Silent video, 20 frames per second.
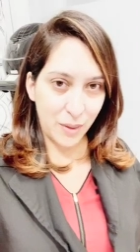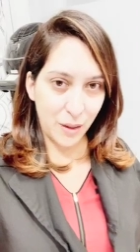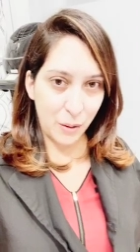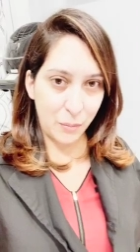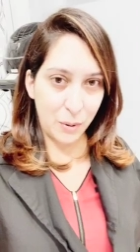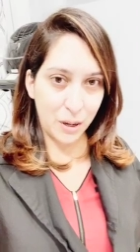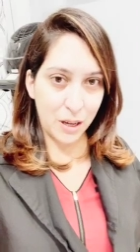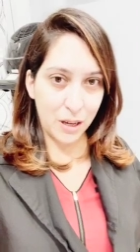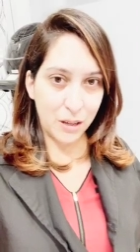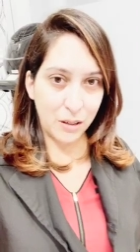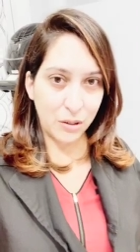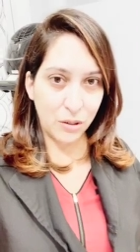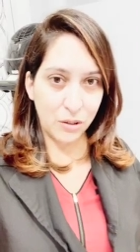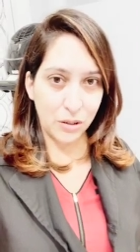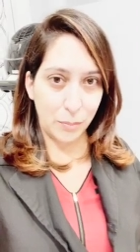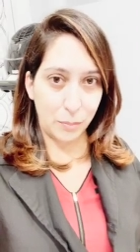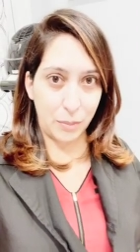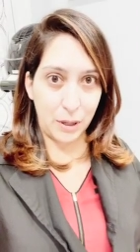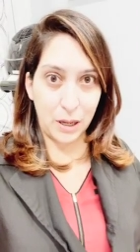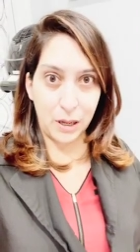because there's
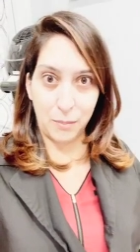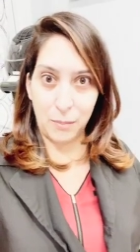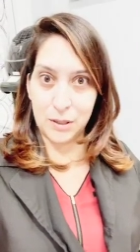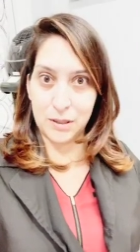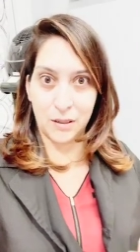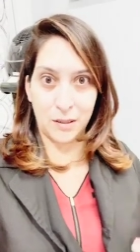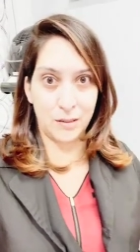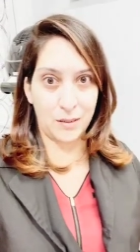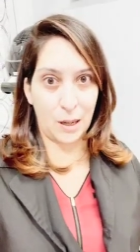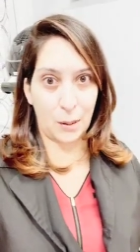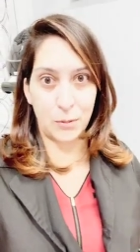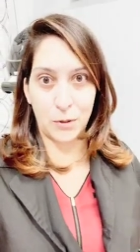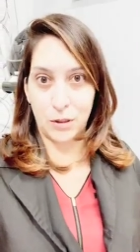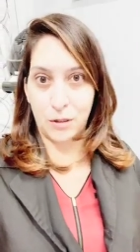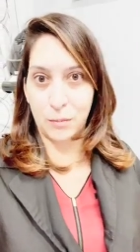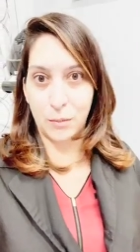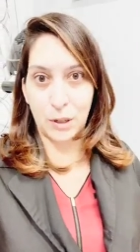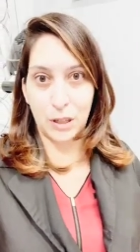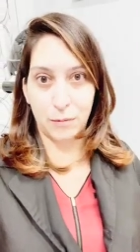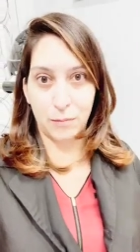a big
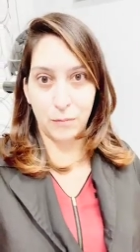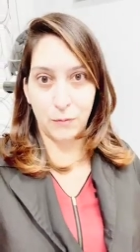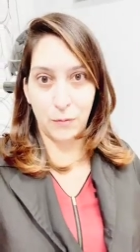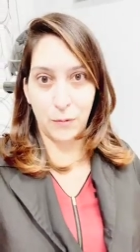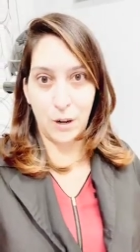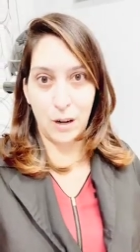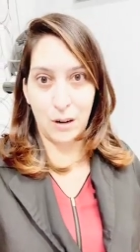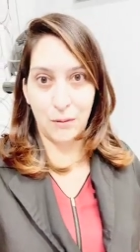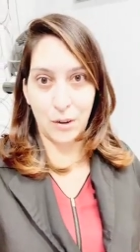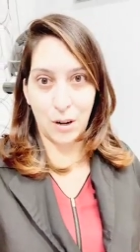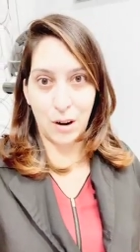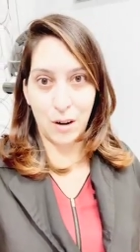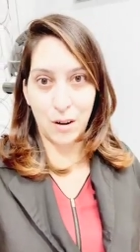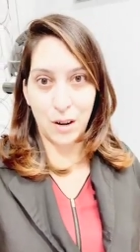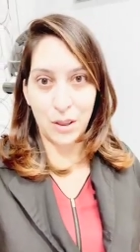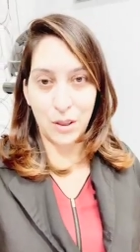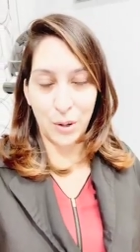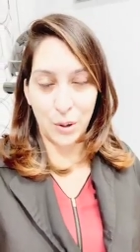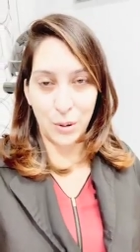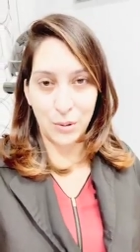misconception
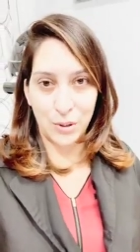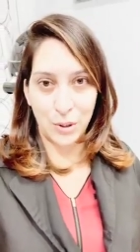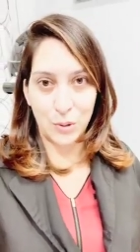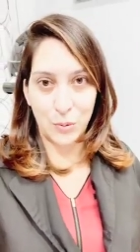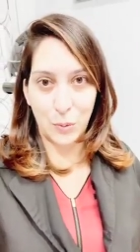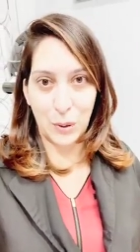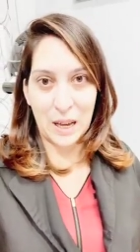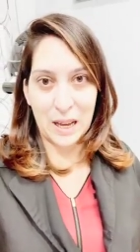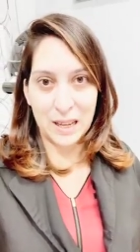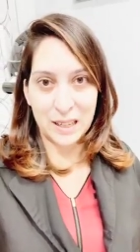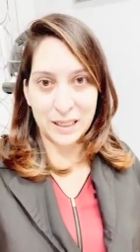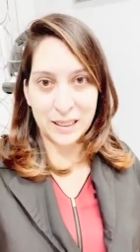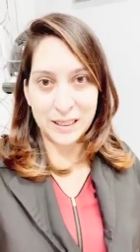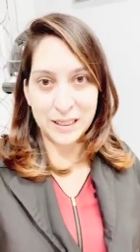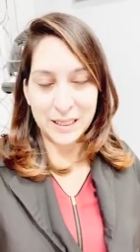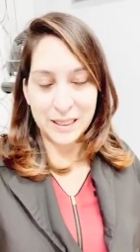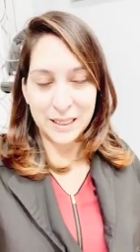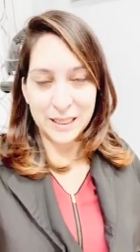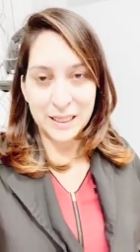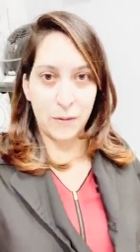regarding those as well.
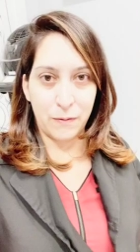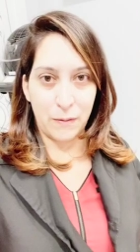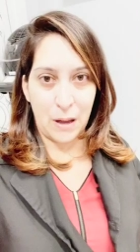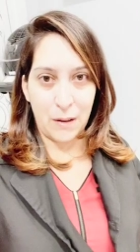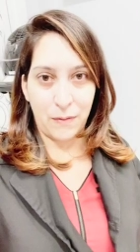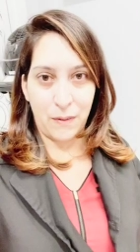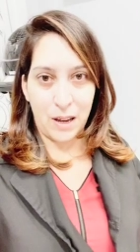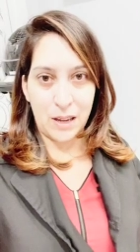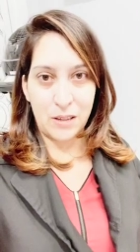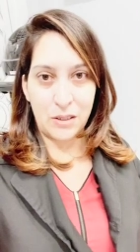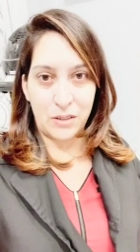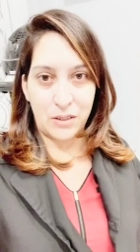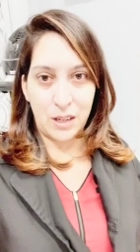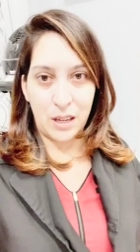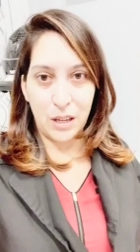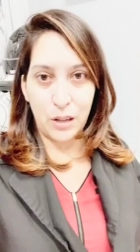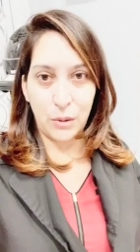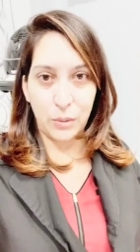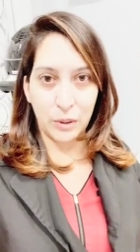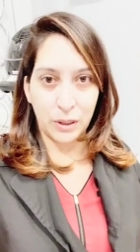If I see
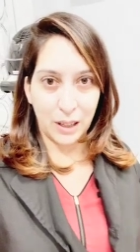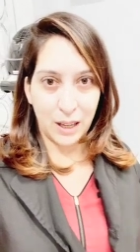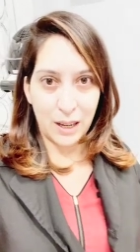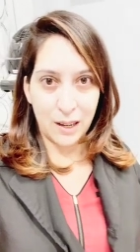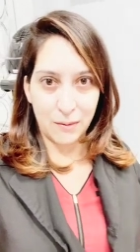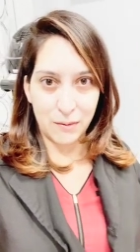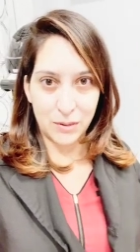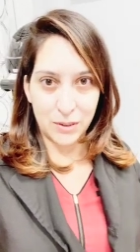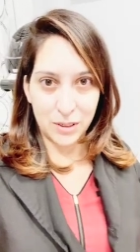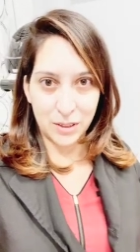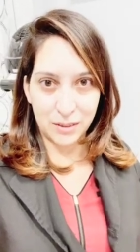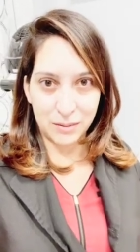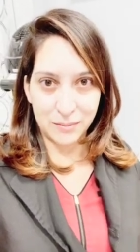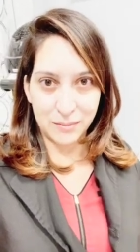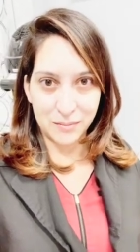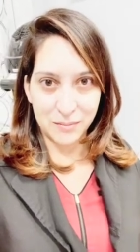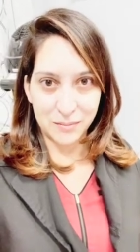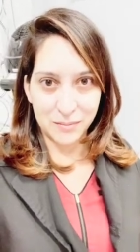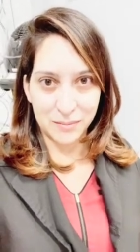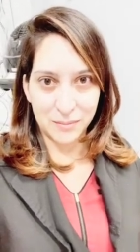you lift
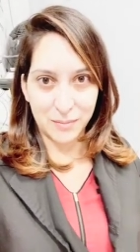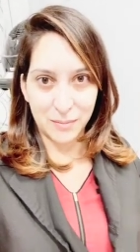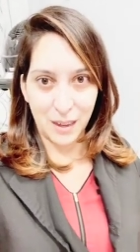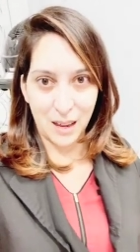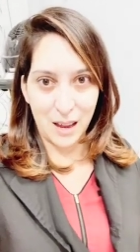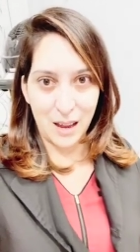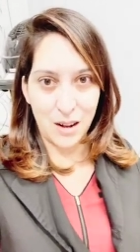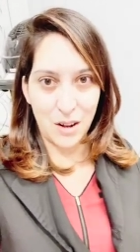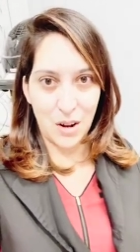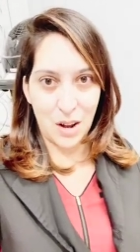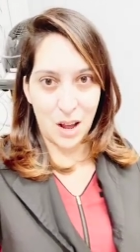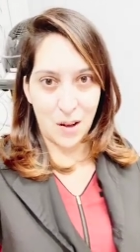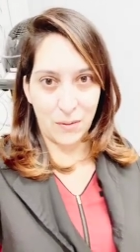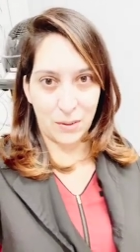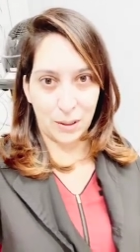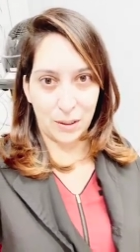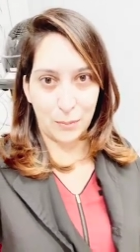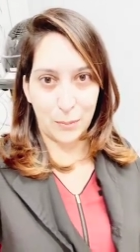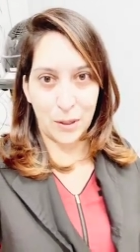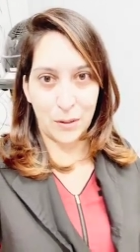and you have a
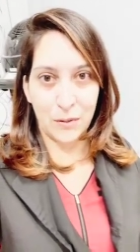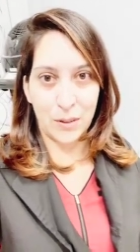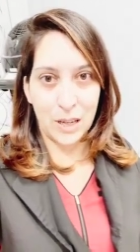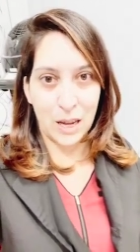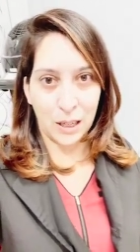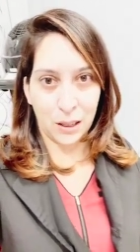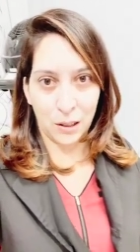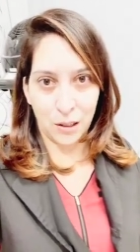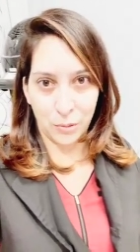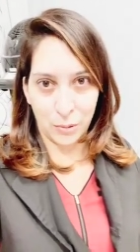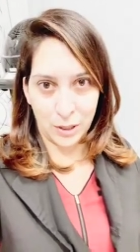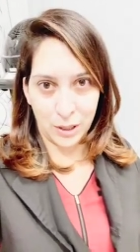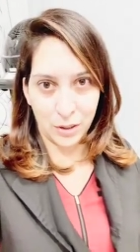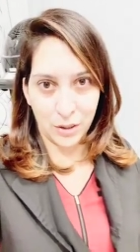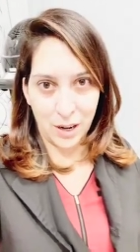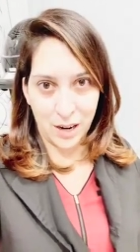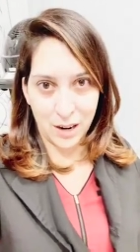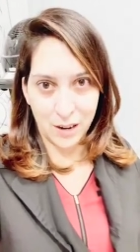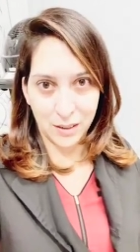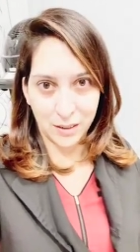little bit of yellow in your
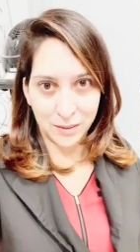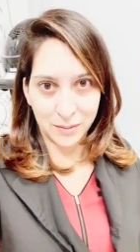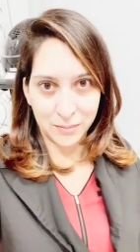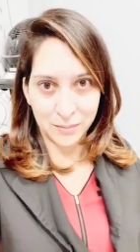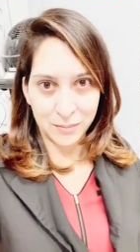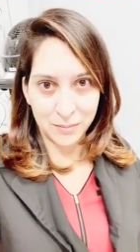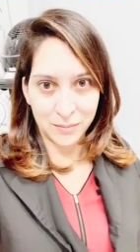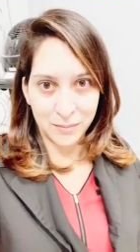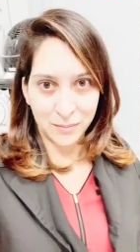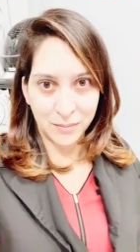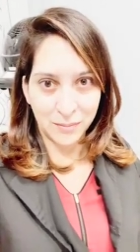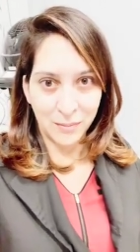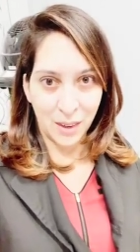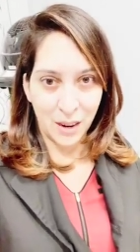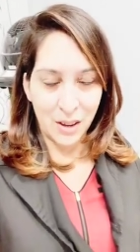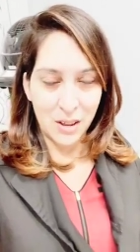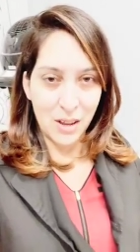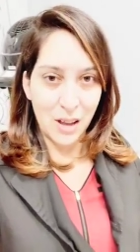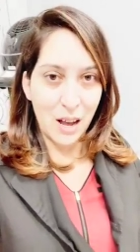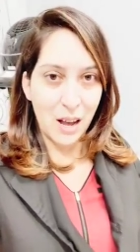hair,
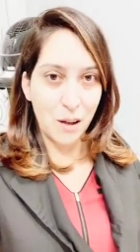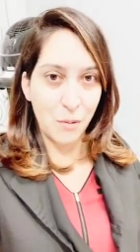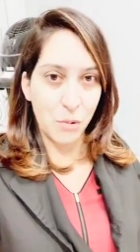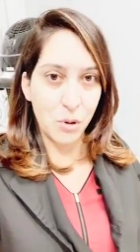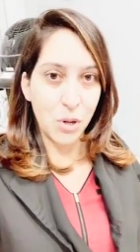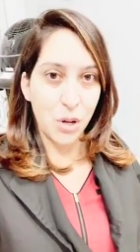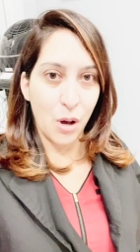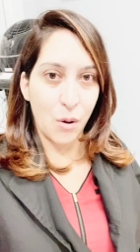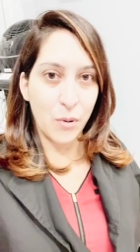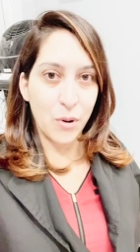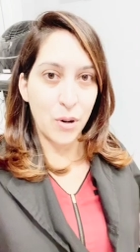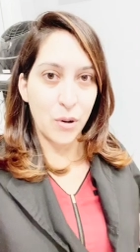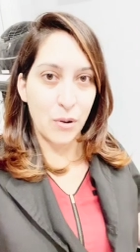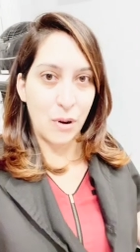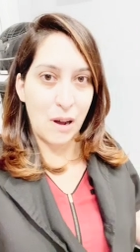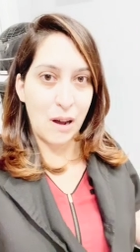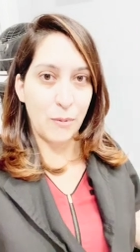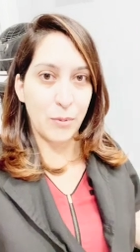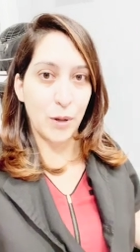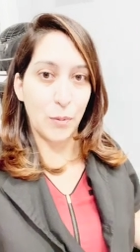I will go and
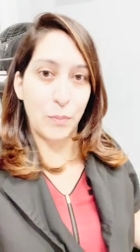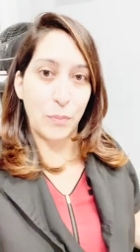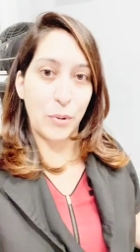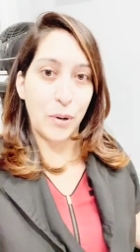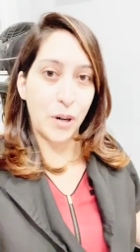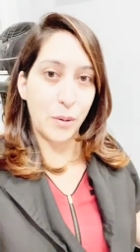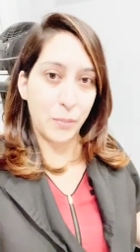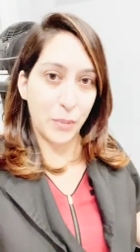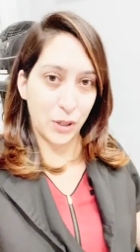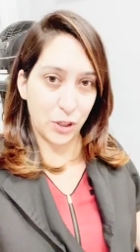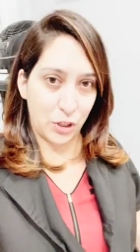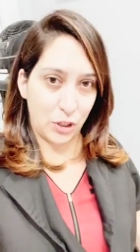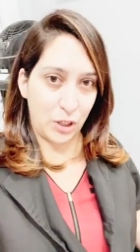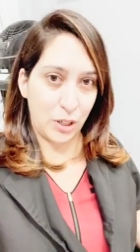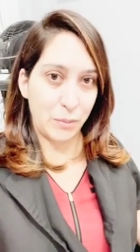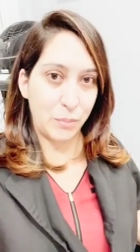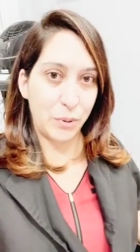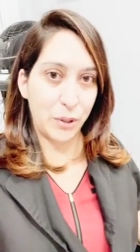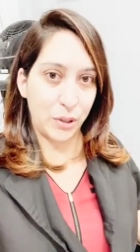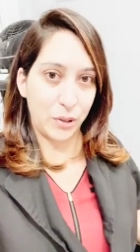grab the purple
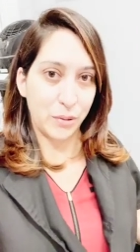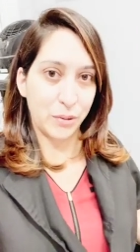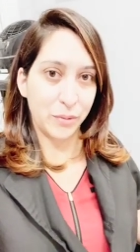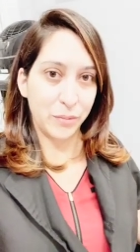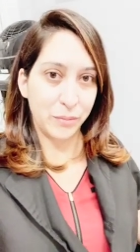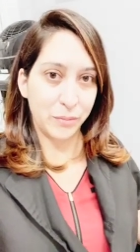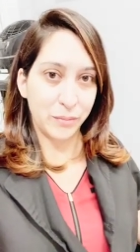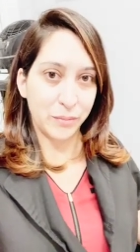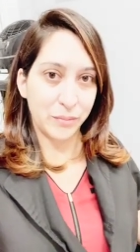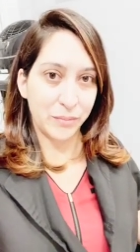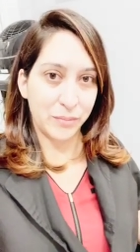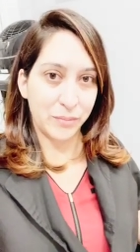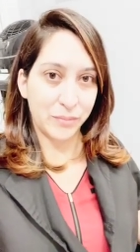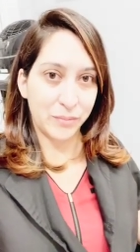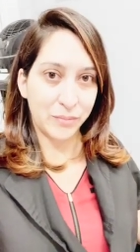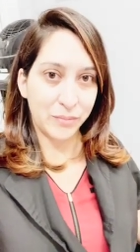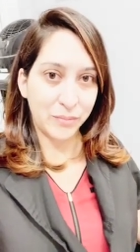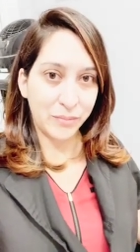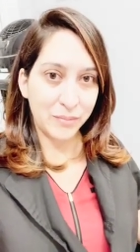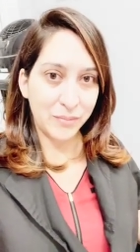shampoo
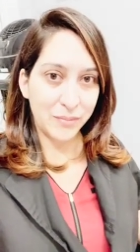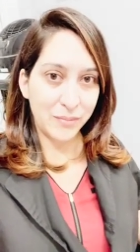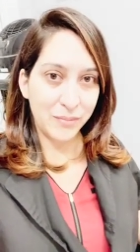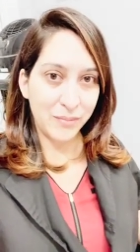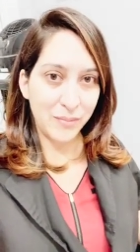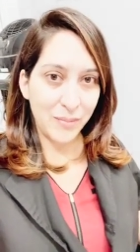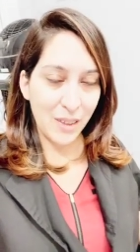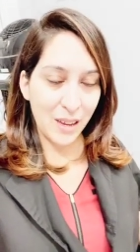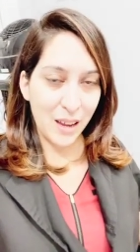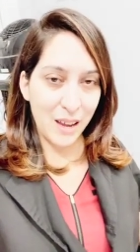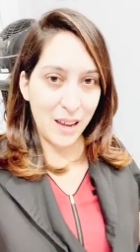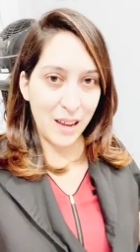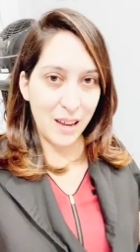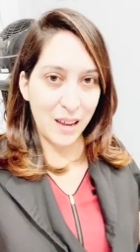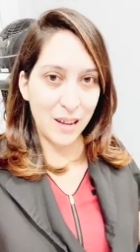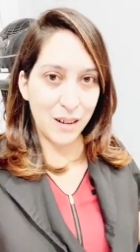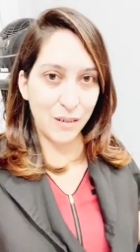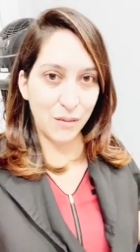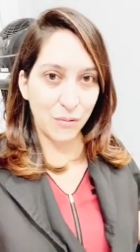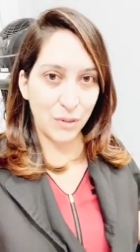
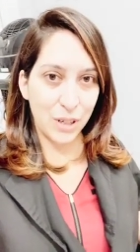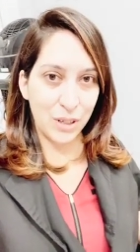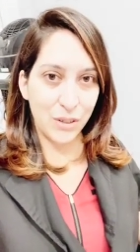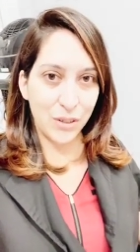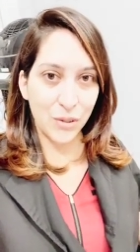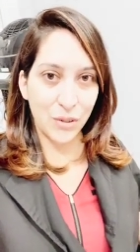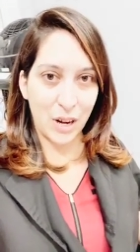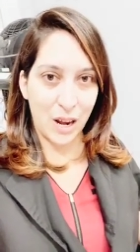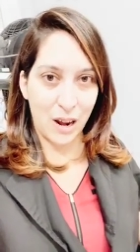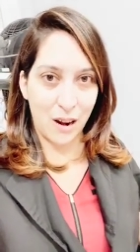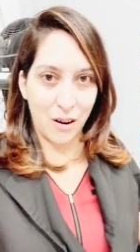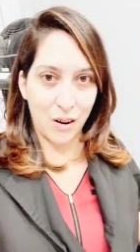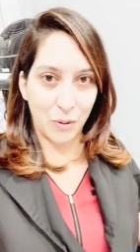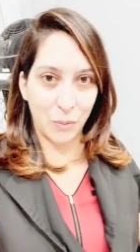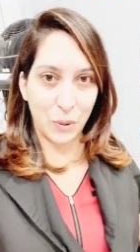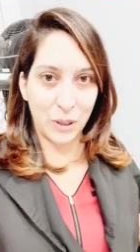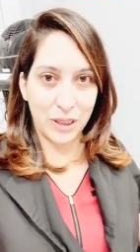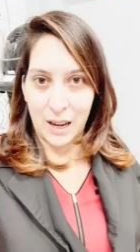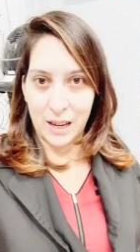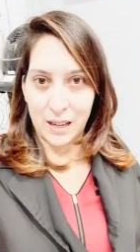and rinse your hair
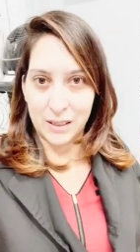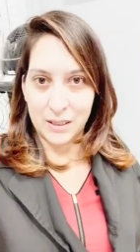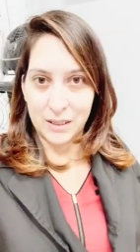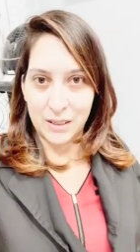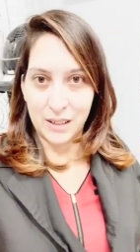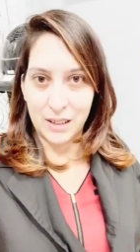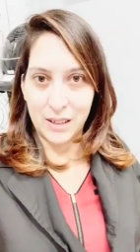with that.